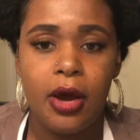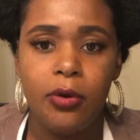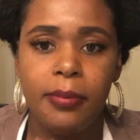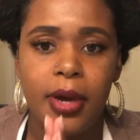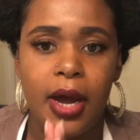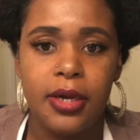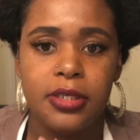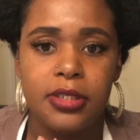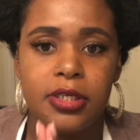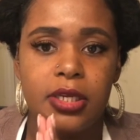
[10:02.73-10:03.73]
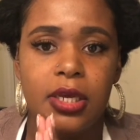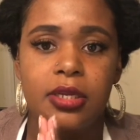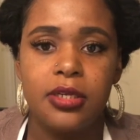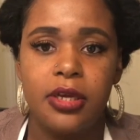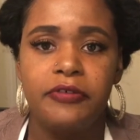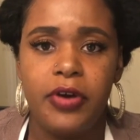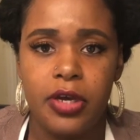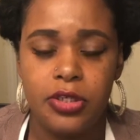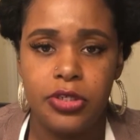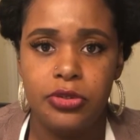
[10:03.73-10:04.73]
out. But honestly, if I
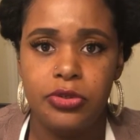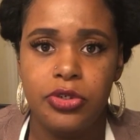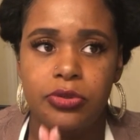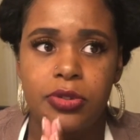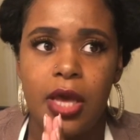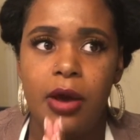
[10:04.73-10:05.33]
continue to juice,